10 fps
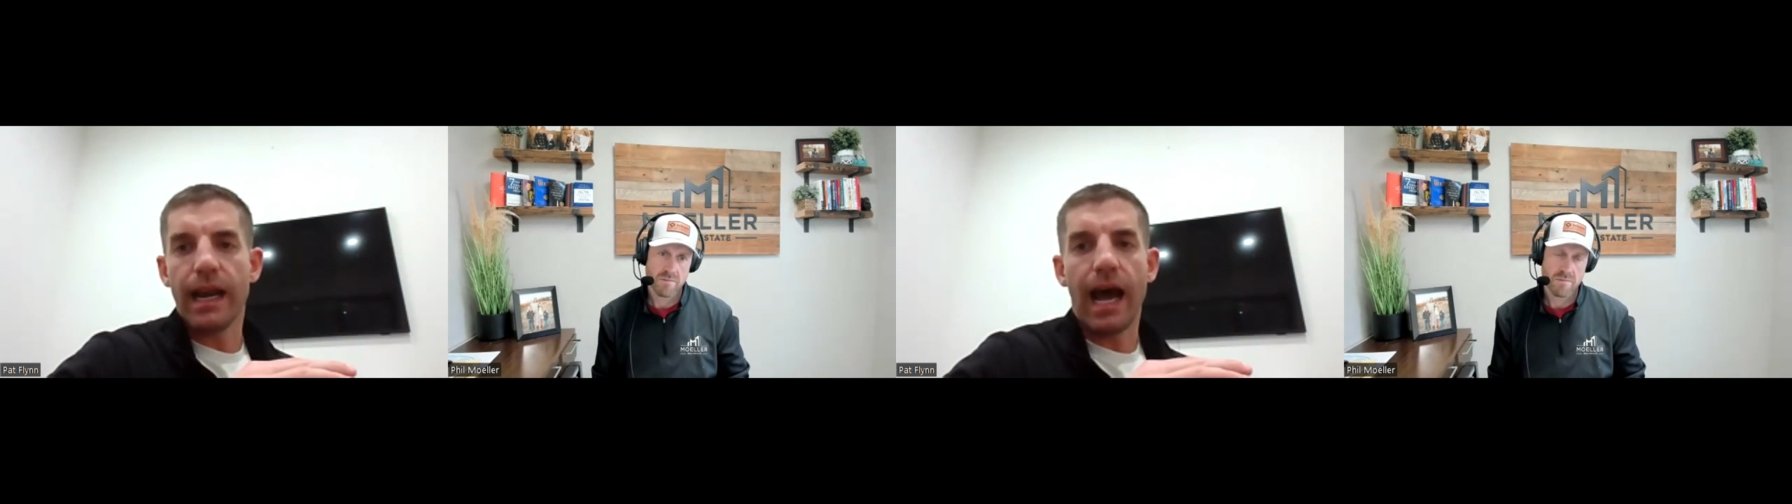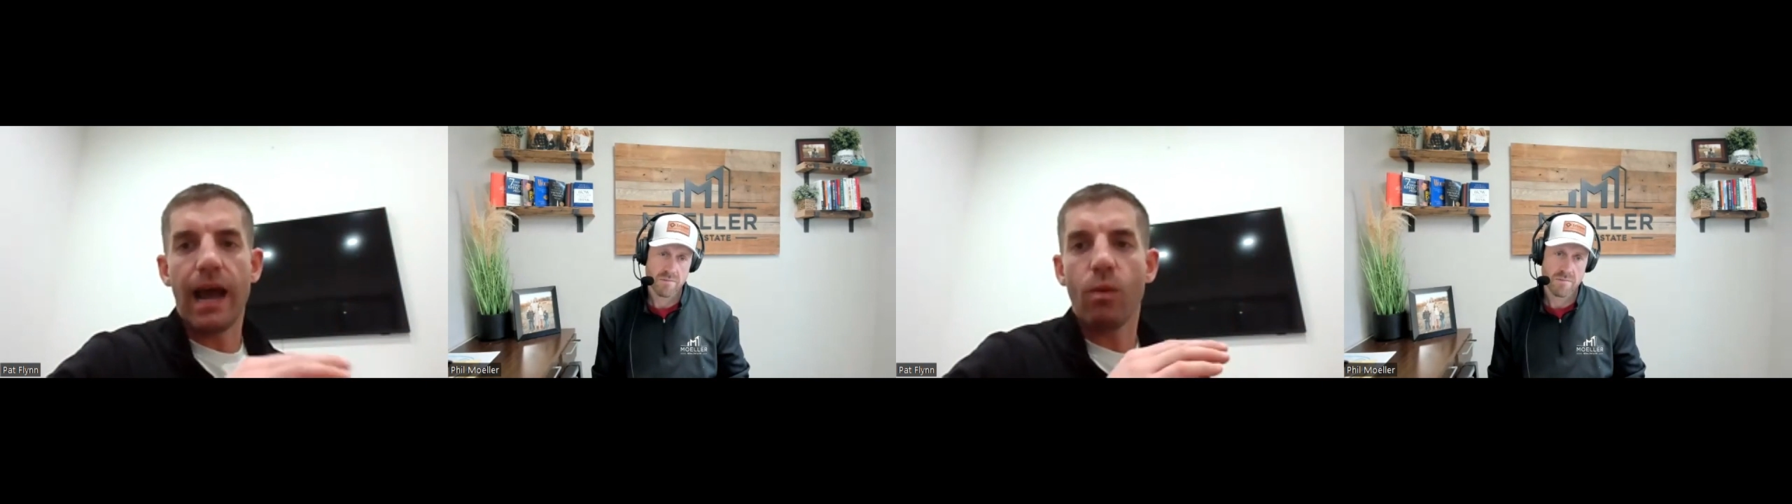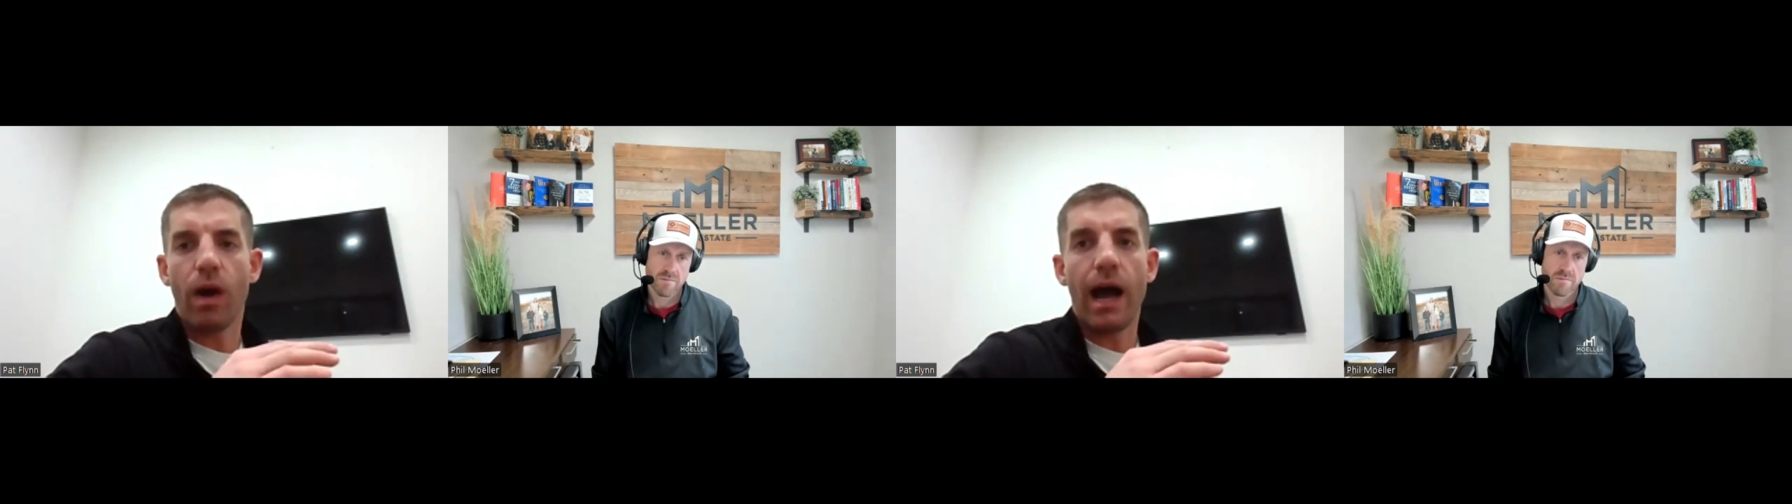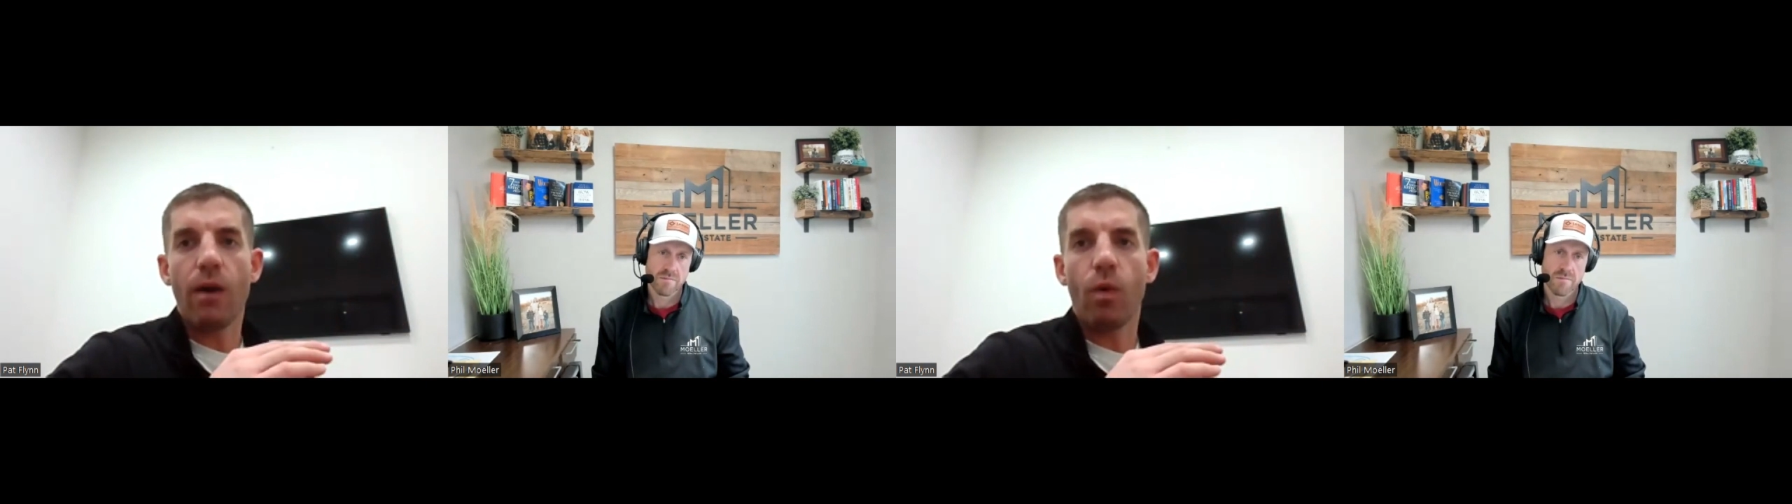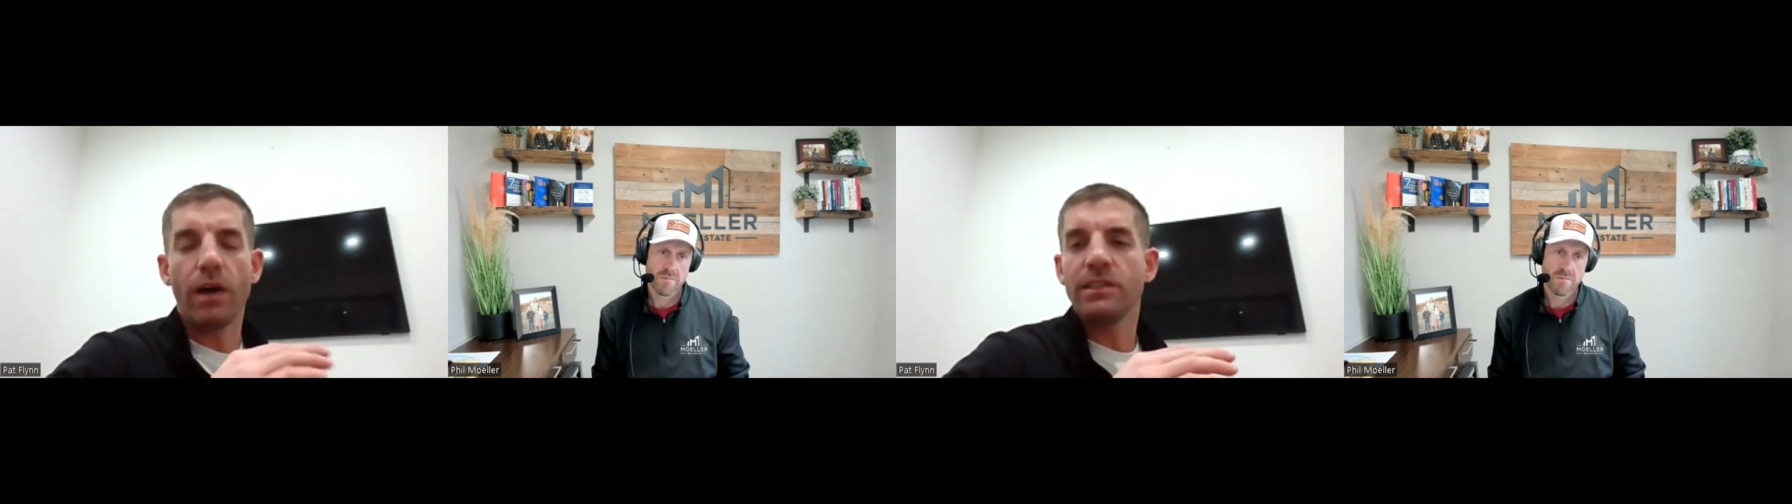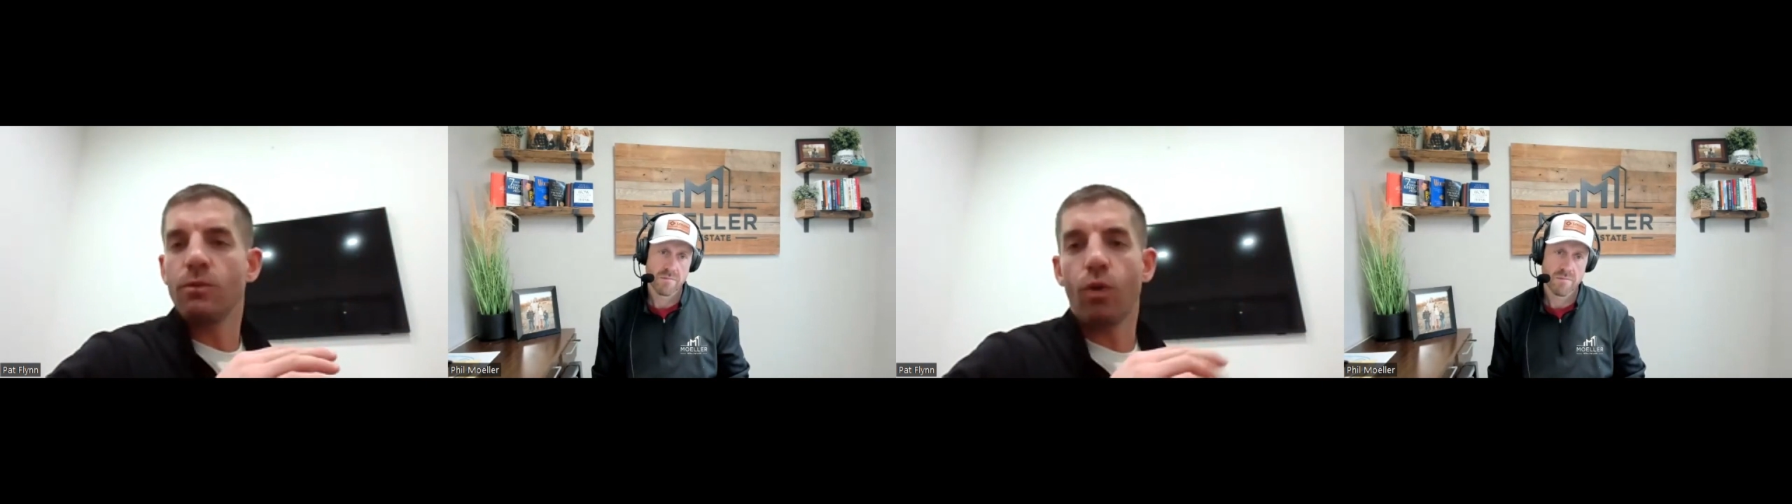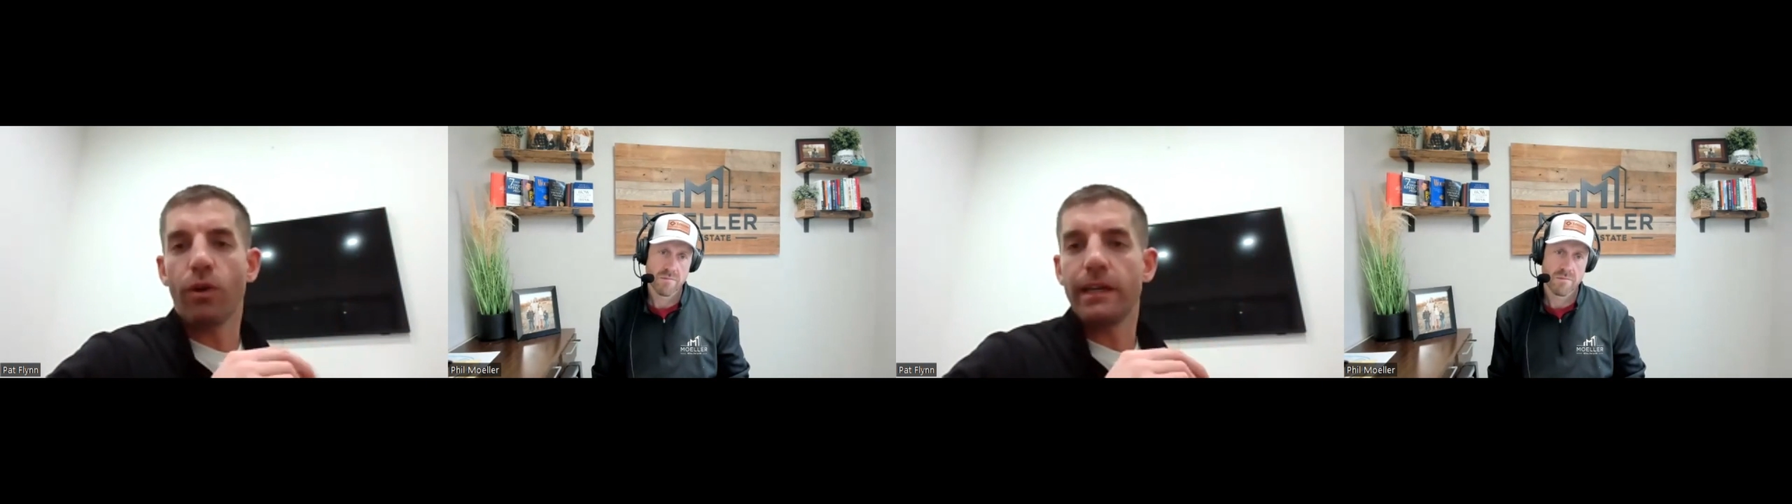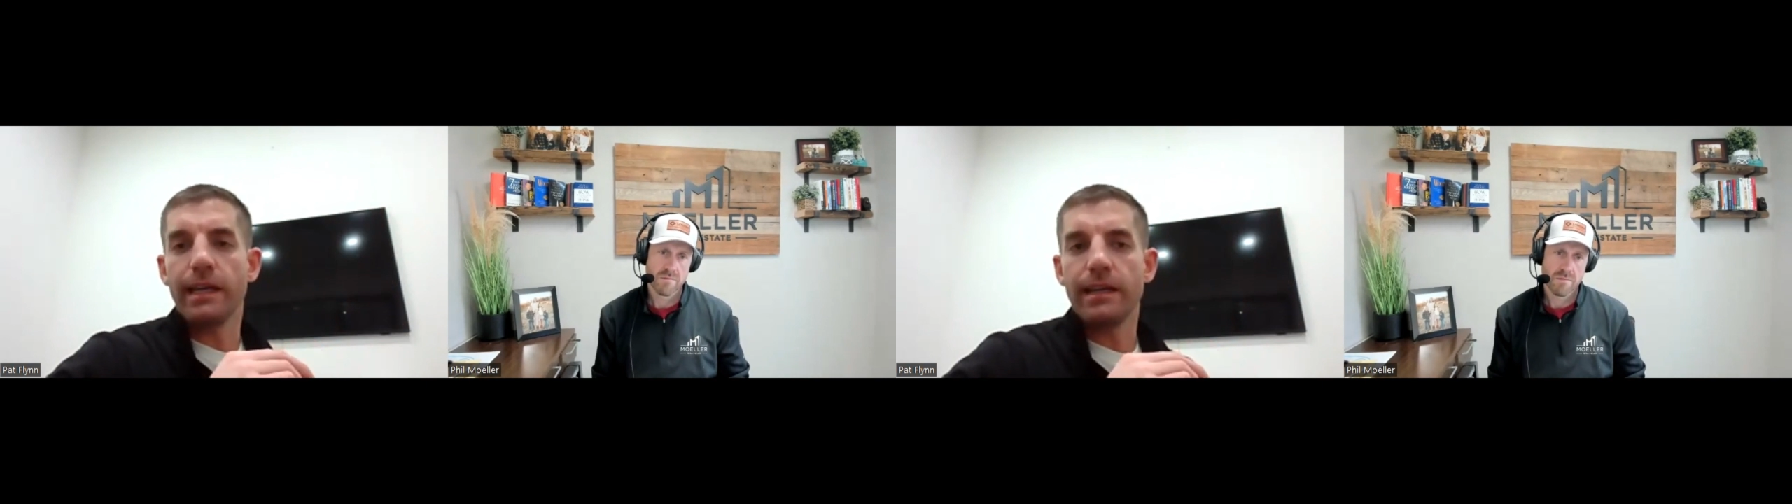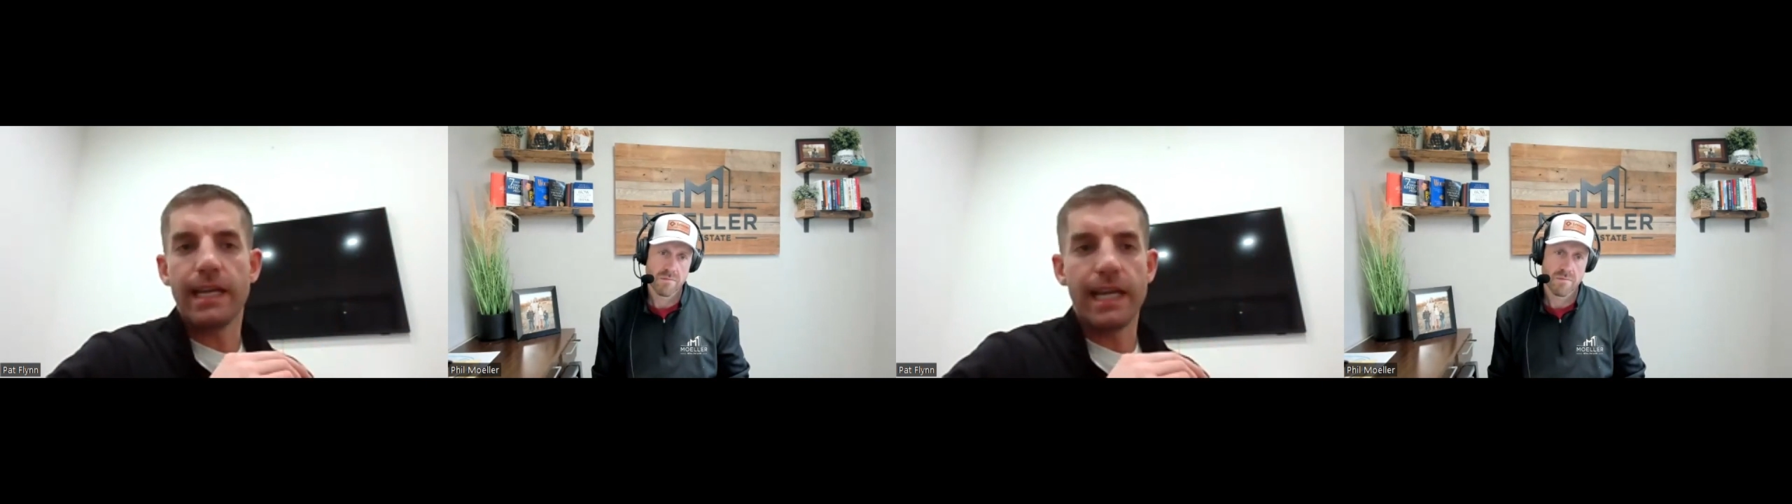I, I wasn't working